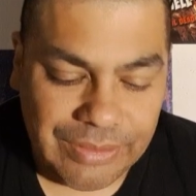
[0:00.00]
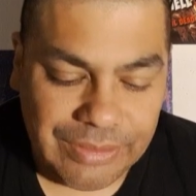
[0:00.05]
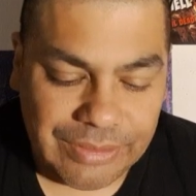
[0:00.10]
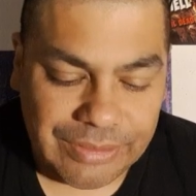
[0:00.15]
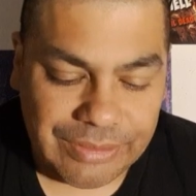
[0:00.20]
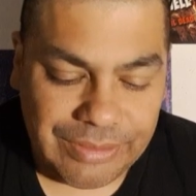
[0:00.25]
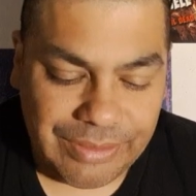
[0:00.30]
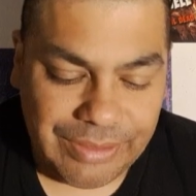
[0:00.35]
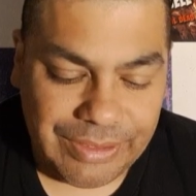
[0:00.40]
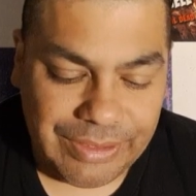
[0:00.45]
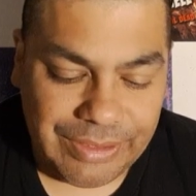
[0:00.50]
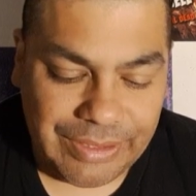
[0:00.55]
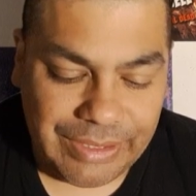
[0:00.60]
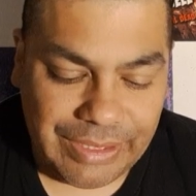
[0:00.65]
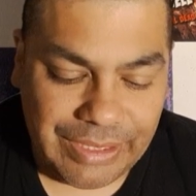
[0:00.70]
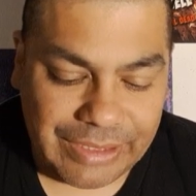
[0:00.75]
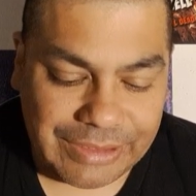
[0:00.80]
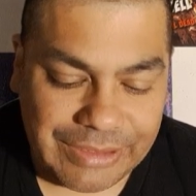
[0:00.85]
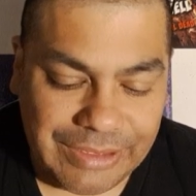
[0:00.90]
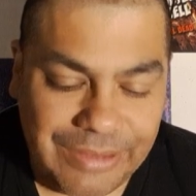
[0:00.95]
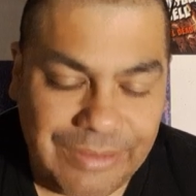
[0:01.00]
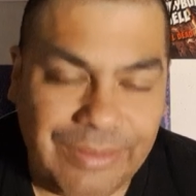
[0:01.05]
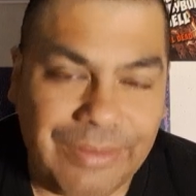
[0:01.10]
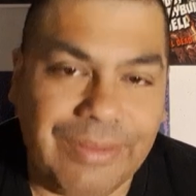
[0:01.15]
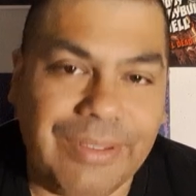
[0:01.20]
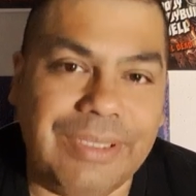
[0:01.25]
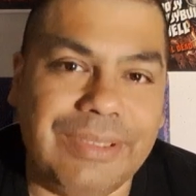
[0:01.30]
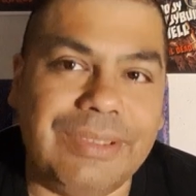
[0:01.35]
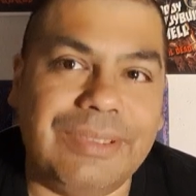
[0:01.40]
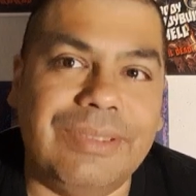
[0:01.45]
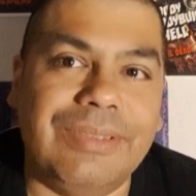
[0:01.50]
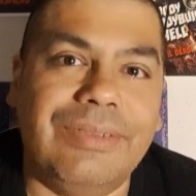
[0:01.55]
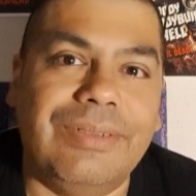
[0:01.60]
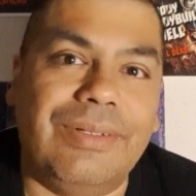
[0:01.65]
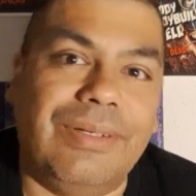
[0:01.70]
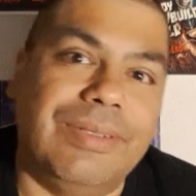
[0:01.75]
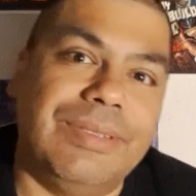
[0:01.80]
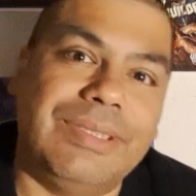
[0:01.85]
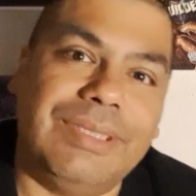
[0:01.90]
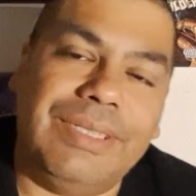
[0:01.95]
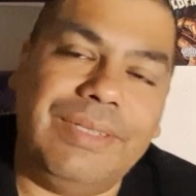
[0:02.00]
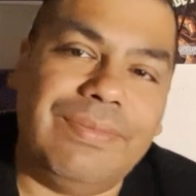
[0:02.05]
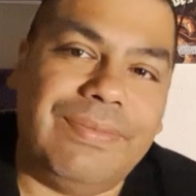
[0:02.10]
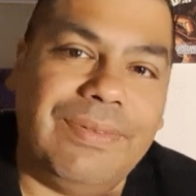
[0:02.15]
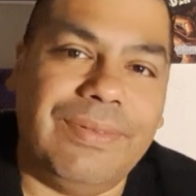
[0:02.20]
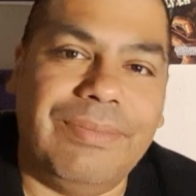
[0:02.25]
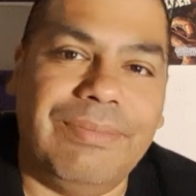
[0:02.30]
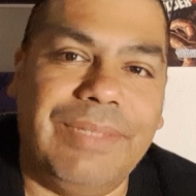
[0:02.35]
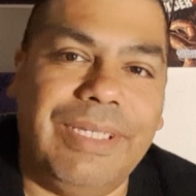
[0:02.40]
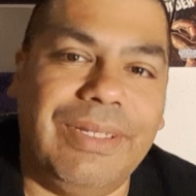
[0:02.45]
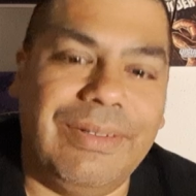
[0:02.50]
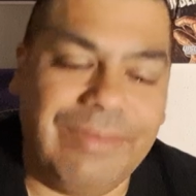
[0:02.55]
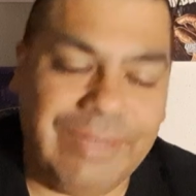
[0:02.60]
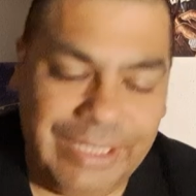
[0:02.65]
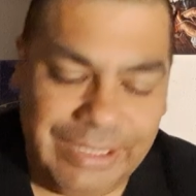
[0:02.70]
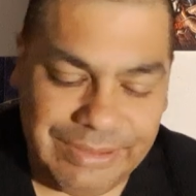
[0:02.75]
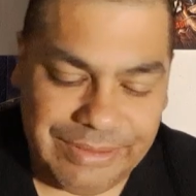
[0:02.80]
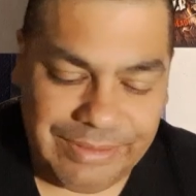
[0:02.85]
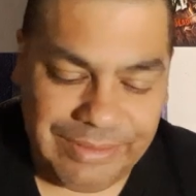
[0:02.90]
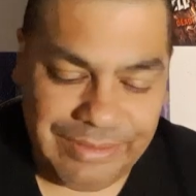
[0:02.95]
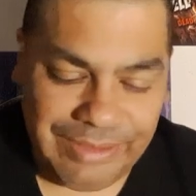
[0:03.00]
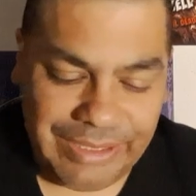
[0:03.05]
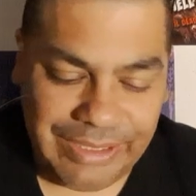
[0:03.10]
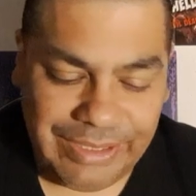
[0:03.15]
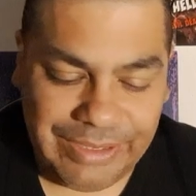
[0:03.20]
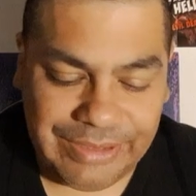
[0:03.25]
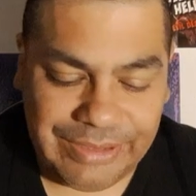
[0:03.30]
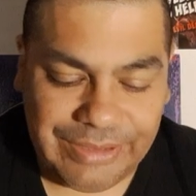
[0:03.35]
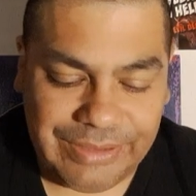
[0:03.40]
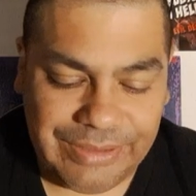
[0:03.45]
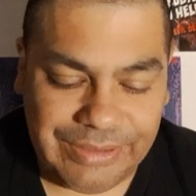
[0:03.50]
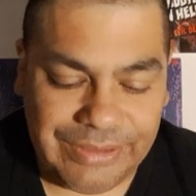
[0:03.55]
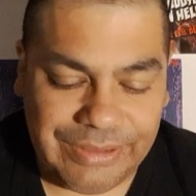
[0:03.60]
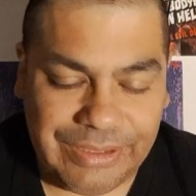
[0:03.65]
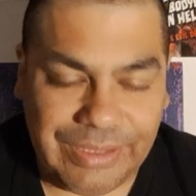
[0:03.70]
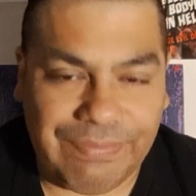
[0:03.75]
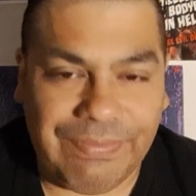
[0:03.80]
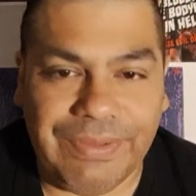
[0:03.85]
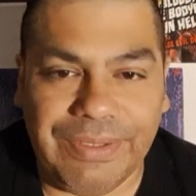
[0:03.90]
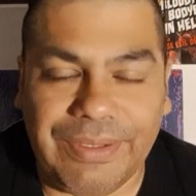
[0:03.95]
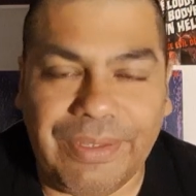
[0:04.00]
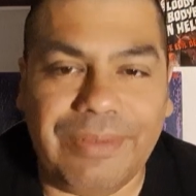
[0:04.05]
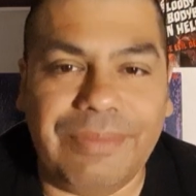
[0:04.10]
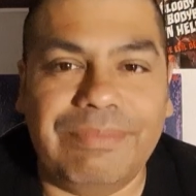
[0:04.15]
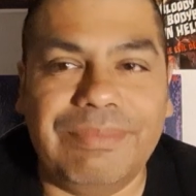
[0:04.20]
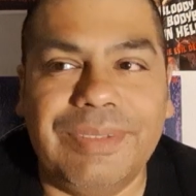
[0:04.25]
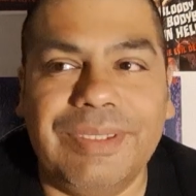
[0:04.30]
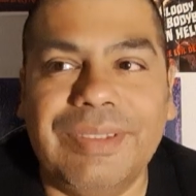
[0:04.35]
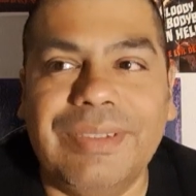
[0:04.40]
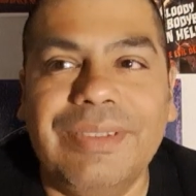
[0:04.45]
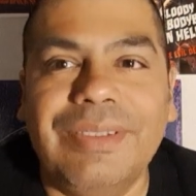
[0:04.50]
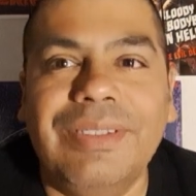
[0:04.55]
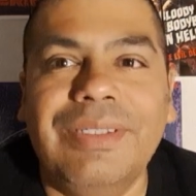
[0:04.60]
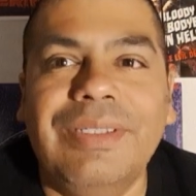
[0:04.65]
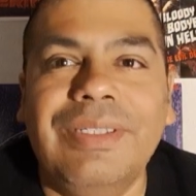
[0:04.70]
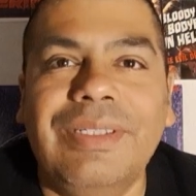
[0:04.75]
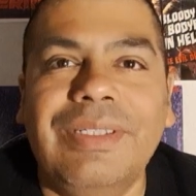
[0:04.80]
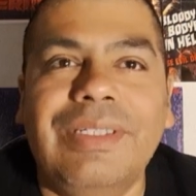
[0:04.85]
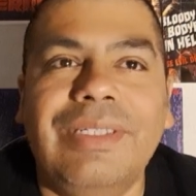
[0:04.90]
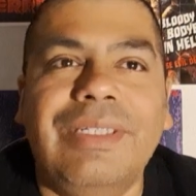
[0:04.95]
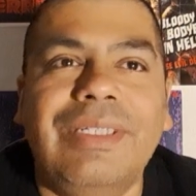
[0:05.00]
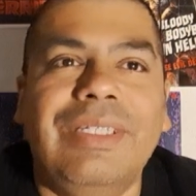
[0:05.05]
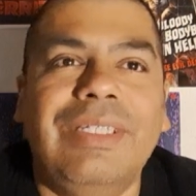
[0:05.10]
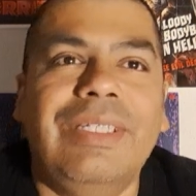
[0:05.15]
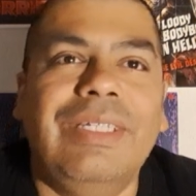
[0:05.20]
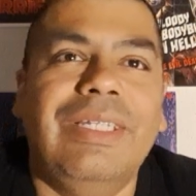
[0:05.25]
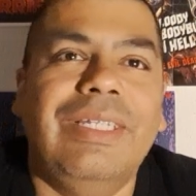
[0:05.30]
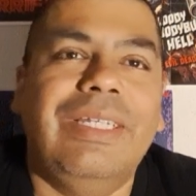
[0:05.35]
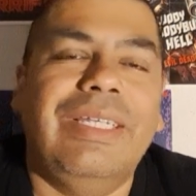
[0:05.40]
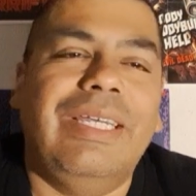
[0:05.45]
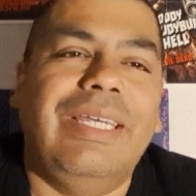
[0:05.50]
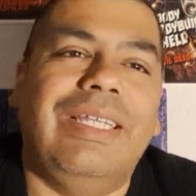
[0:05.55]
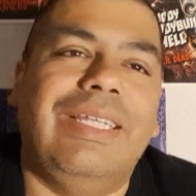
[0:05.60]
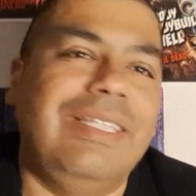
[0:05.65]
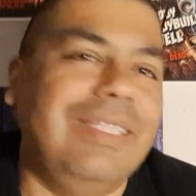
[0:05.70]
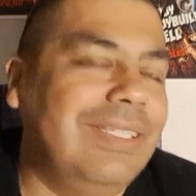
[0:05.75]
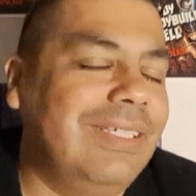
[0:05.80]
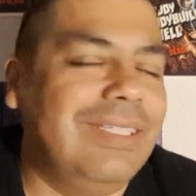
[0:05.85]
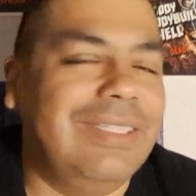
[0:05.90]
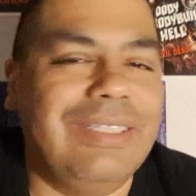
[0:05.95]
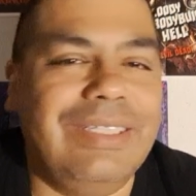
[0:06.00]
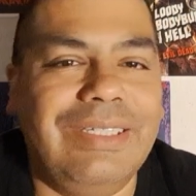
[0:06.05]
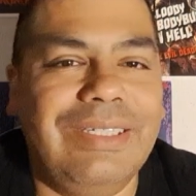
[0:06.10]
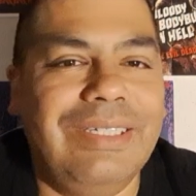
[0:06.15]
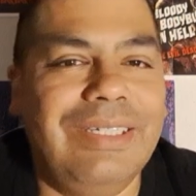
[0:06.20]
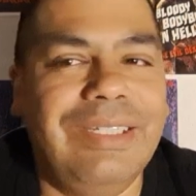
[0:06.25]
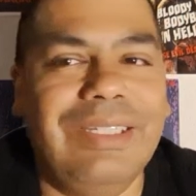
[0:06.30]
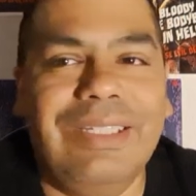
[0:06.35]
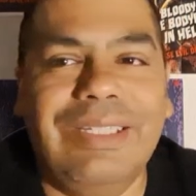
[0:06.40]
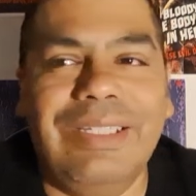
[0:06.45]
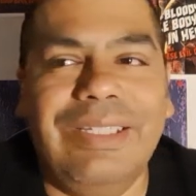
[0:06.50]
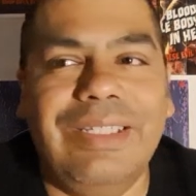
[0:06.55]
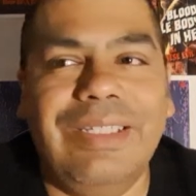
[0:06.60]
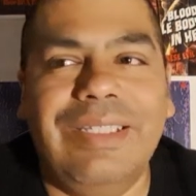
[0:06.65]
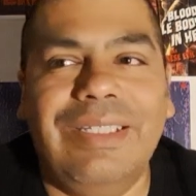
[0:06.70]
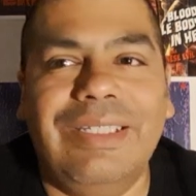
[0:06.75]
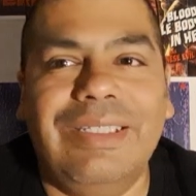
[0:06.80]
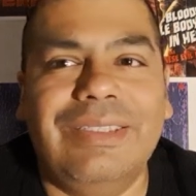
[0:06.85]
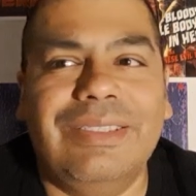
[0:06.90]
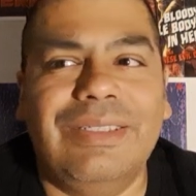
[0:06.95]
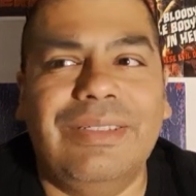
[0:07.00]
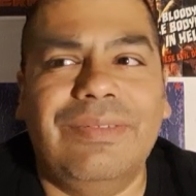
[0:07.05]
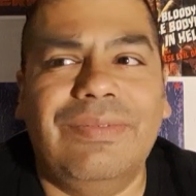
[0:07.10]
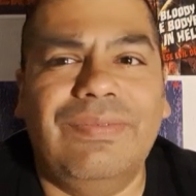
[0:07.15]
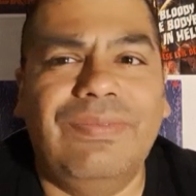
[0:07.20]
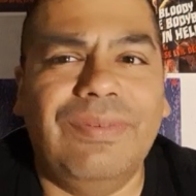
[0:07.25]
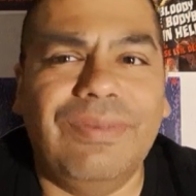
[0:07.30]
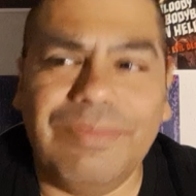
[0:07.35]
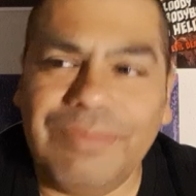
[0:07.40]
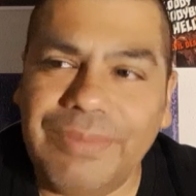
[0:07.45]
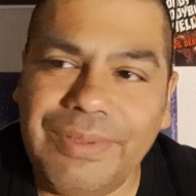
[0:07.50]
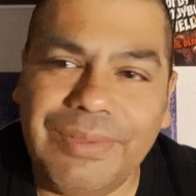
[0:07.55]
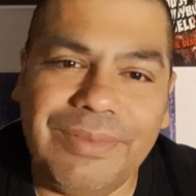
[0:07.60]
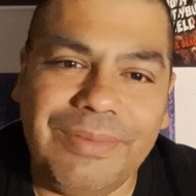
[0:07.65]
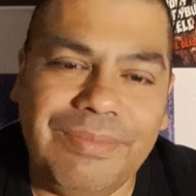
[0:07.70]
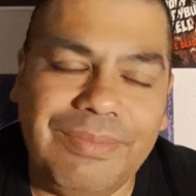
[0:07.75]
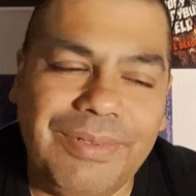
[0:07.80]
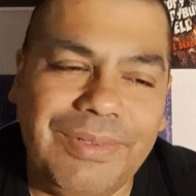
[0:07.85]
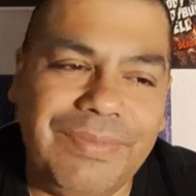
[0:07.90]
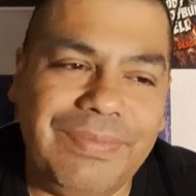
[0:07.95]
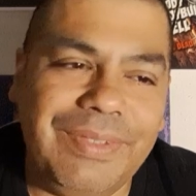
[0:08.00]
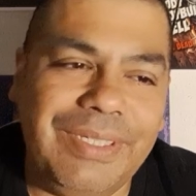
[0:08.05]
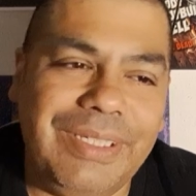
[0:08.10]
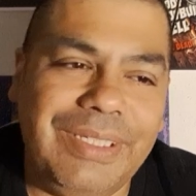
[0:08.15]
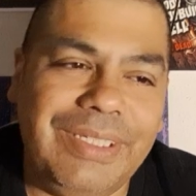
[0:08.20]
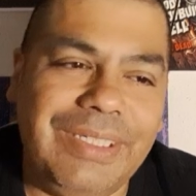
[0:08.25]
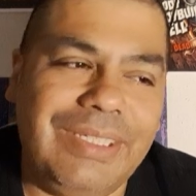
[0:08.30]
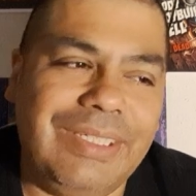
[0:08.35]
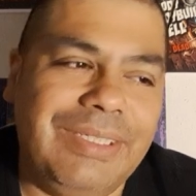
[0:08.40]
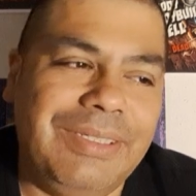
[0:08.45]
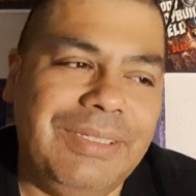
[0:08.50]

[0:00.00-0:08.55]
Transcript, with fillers: starring Ashley Lawrence, Kirsty from Hellraiser, and Jeffrey Combs. And it, it's, it's a full moon movie.